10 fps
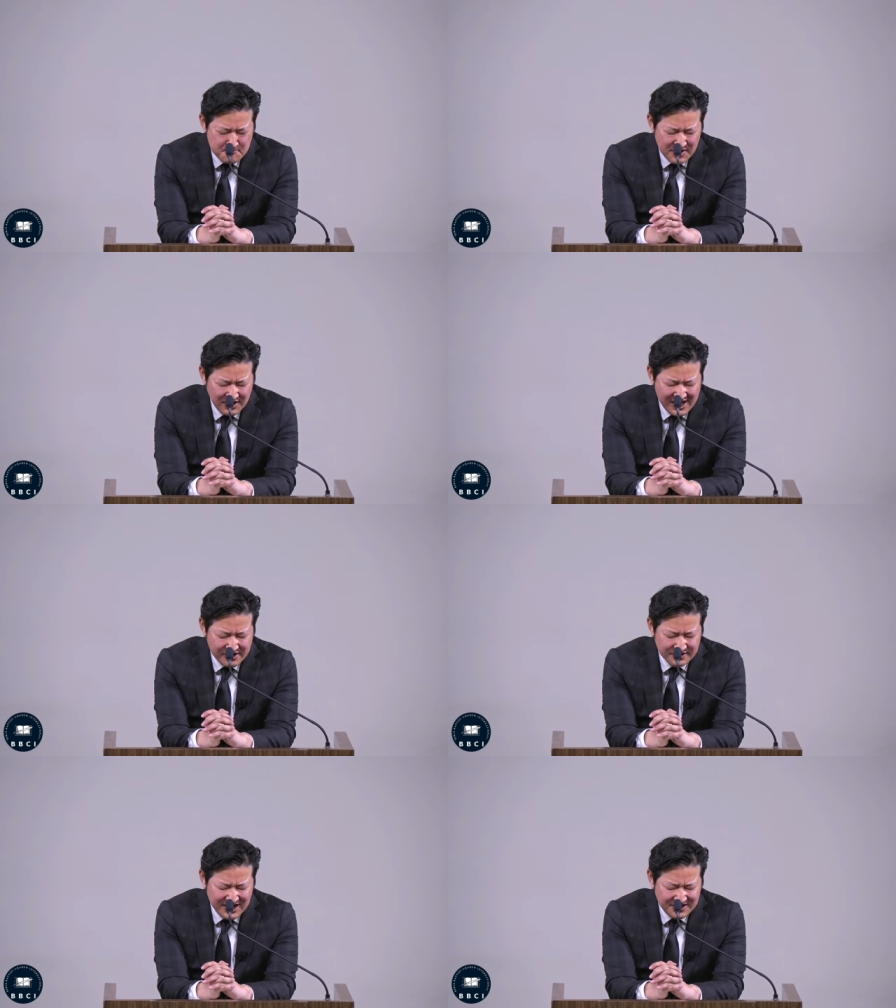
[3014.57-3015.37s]

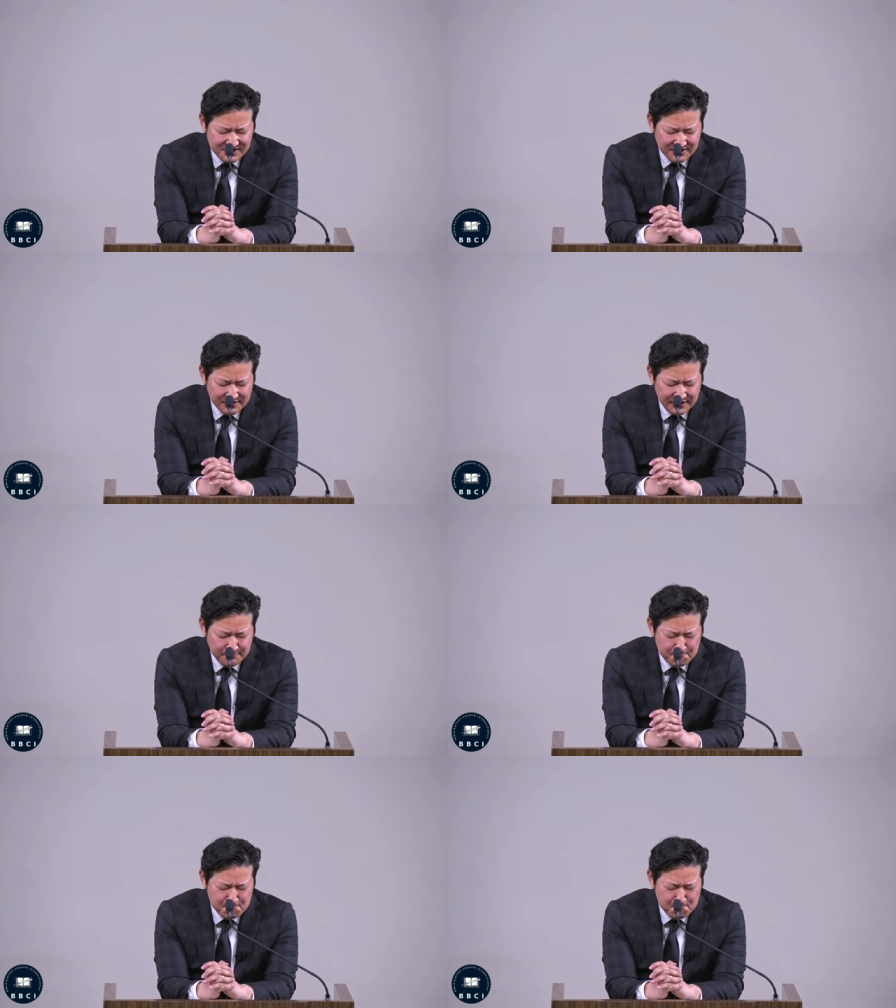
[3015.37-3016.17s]
lackadaisically,
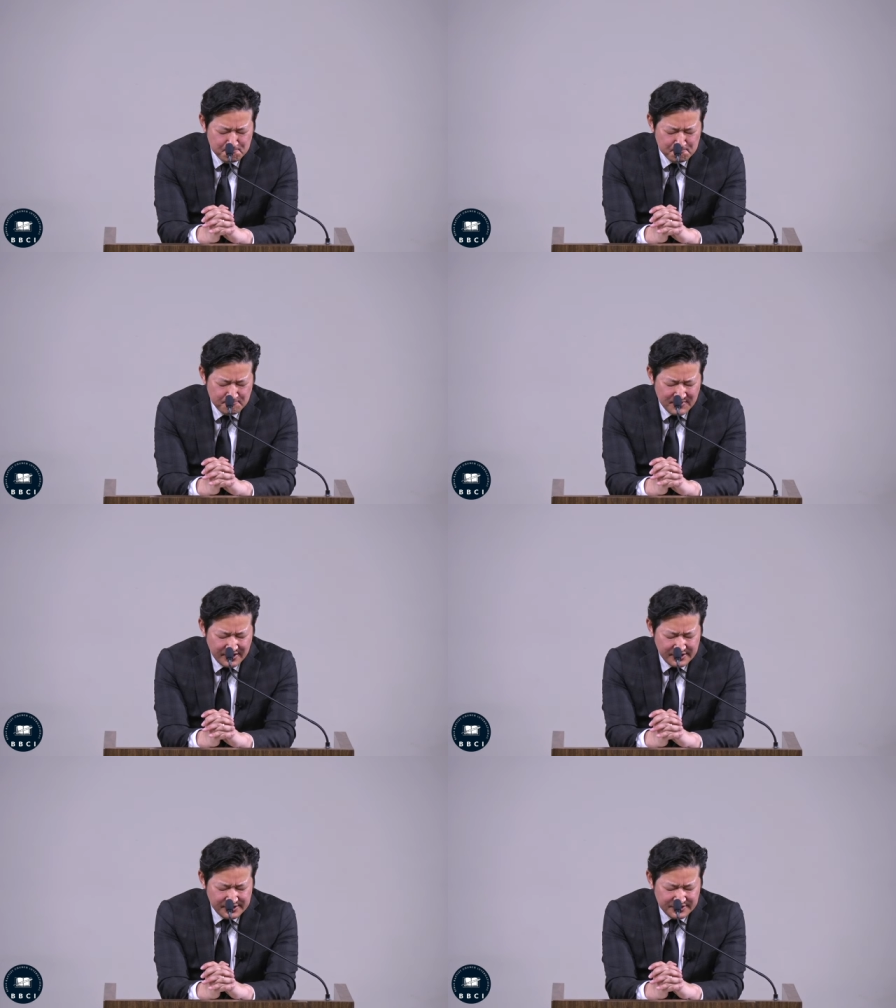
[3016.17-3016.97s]

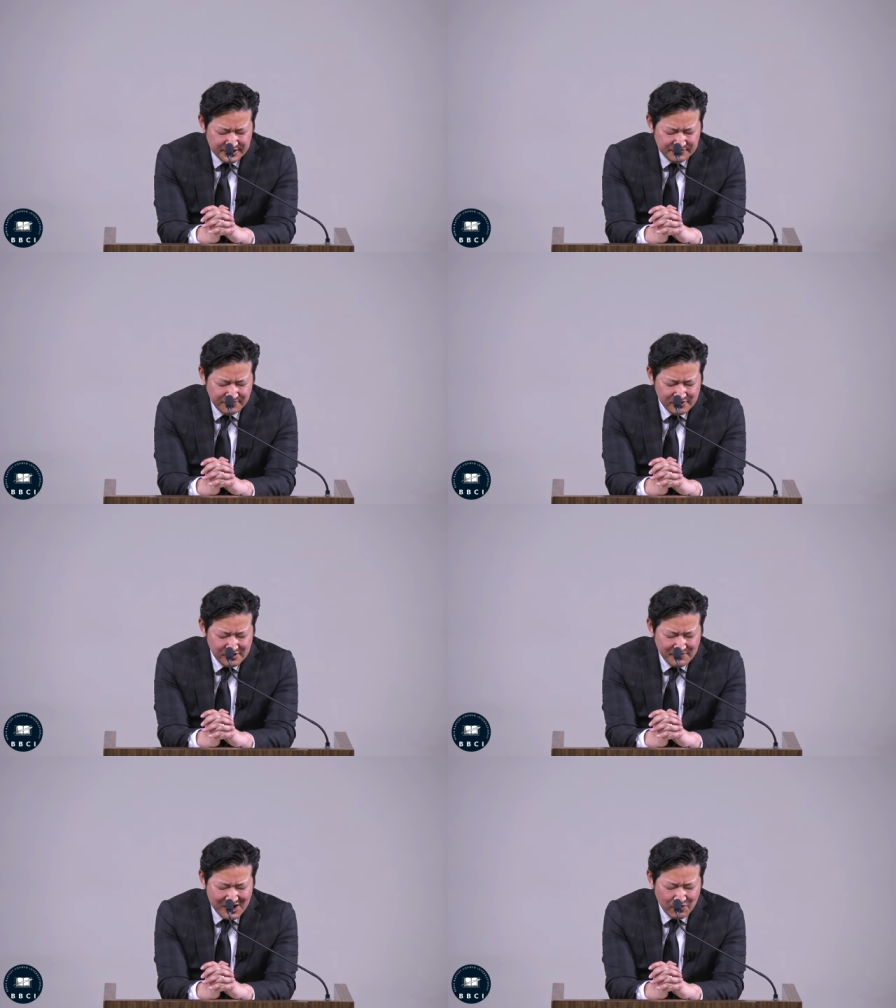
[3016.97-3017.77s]
just full
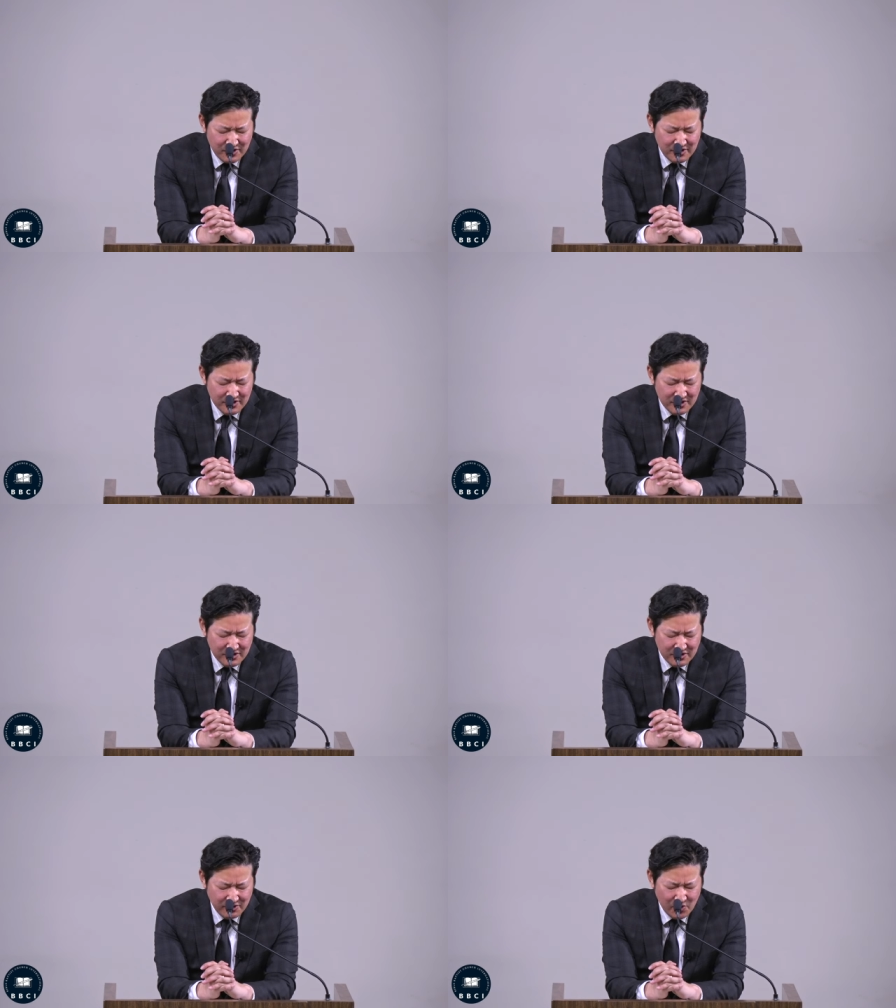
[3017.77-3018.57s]
of our
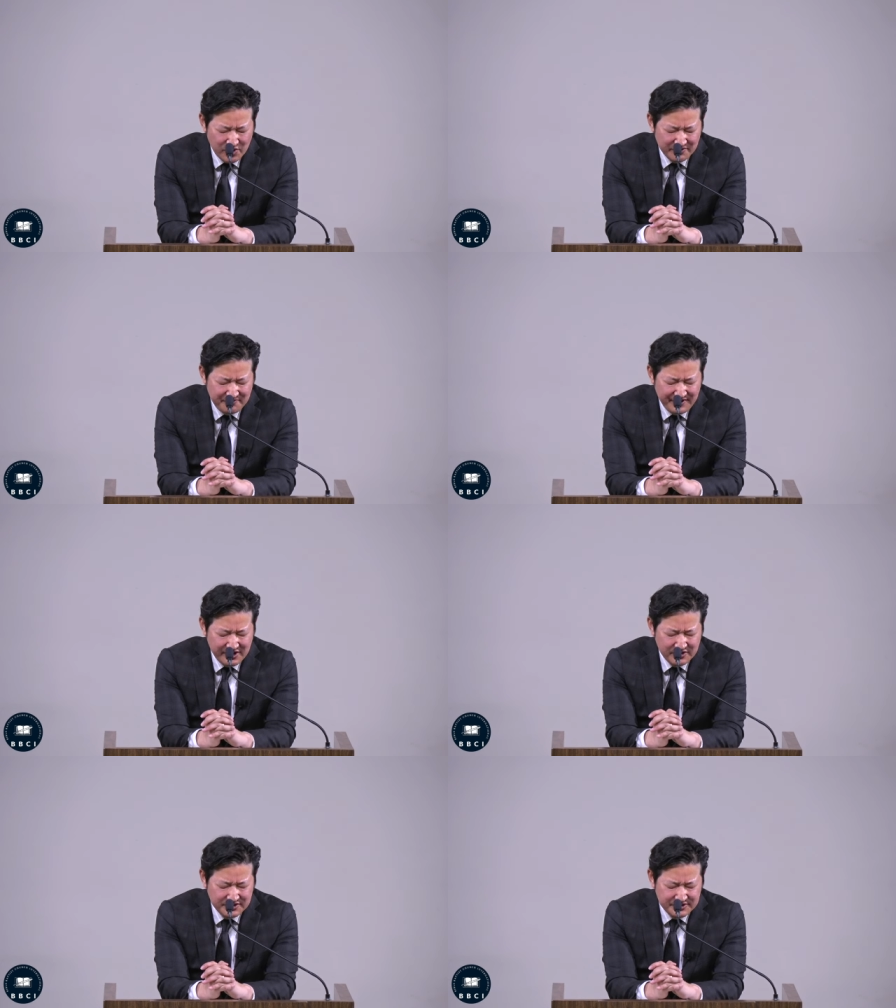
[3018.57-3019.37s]
own
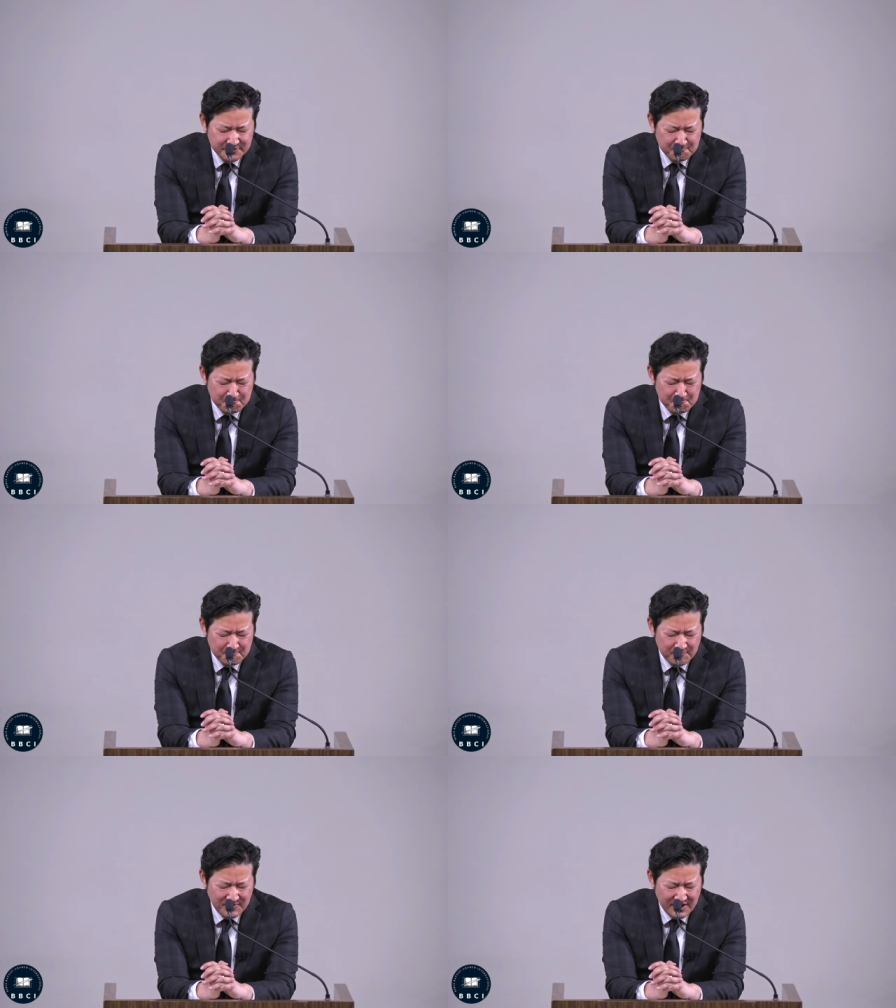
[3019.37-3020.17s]
affairs.
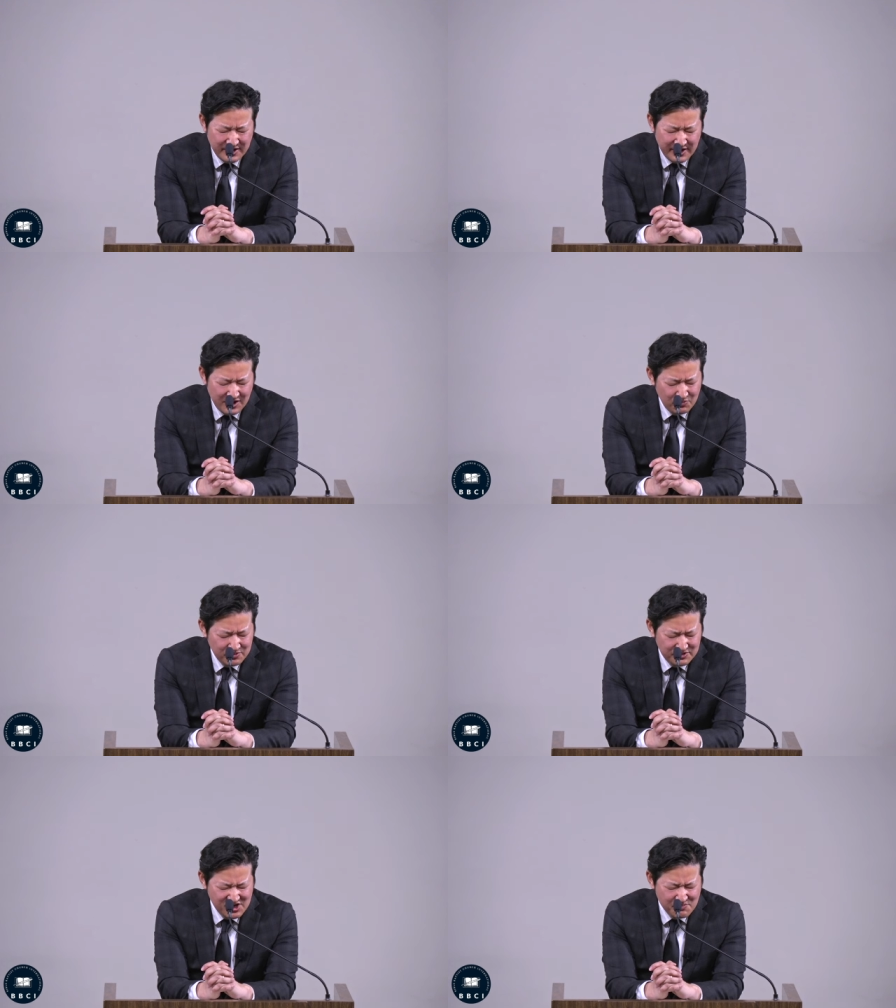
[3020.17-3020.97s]
And we
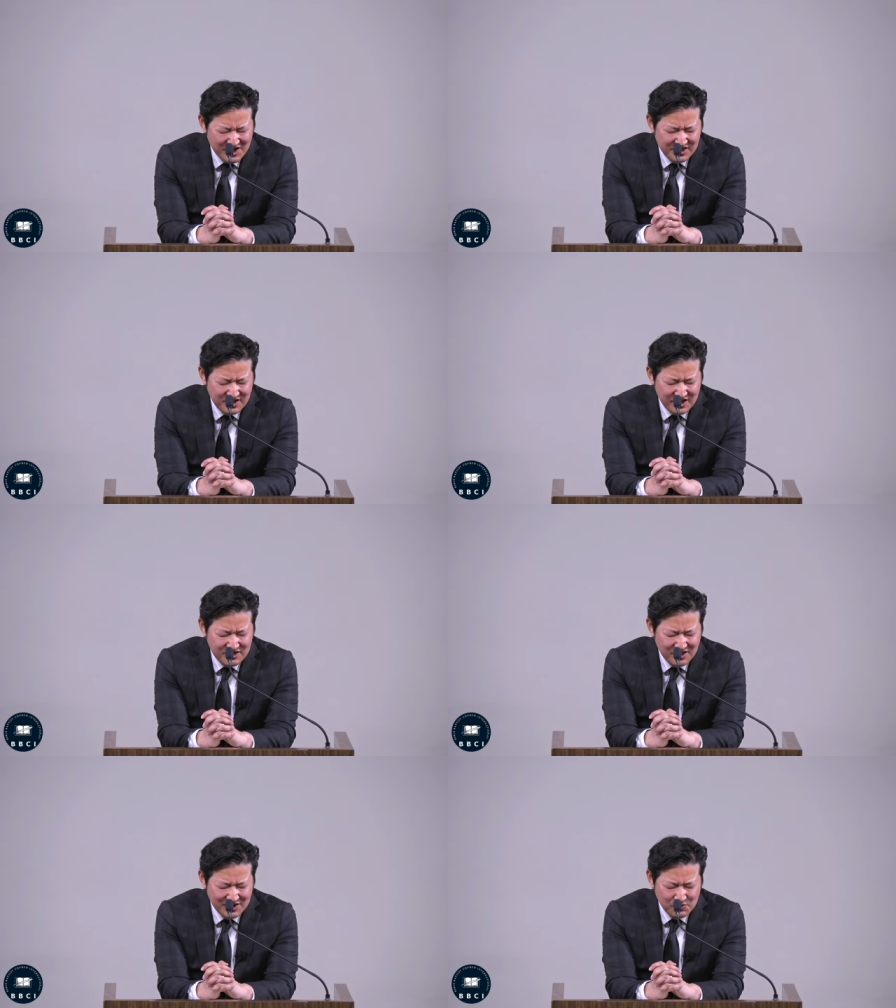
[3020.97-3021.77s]
don't think about
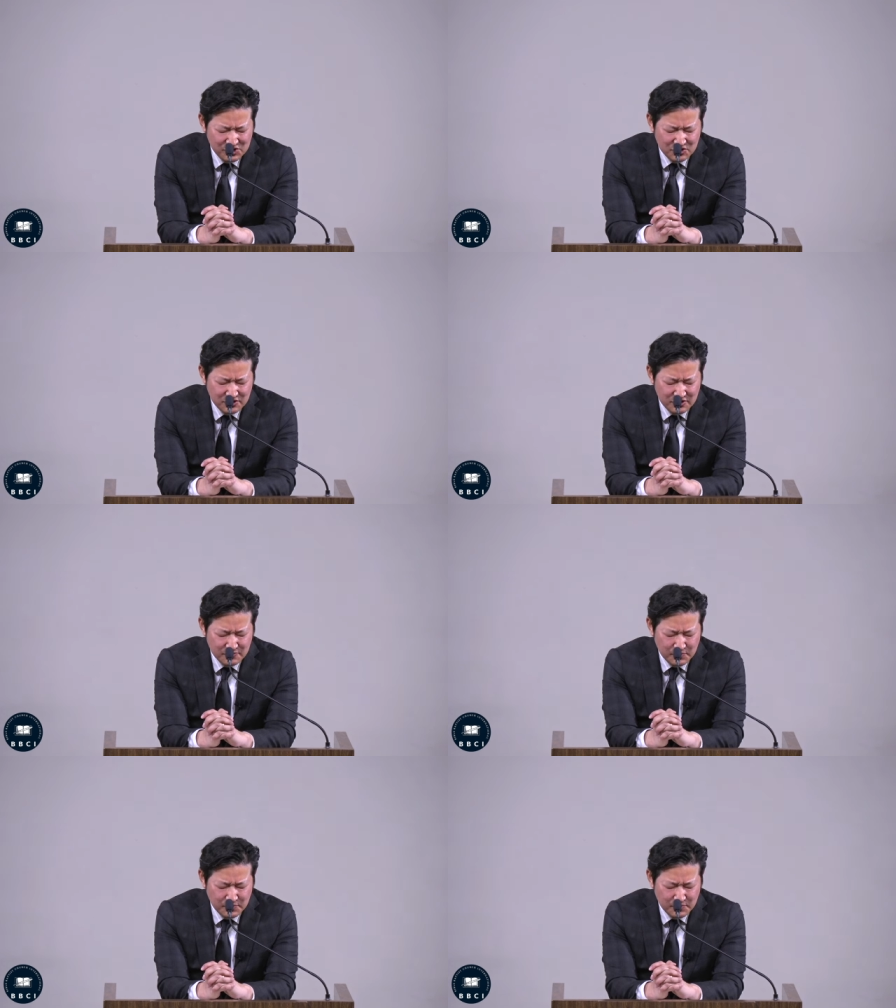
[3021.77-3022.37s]
death like we should.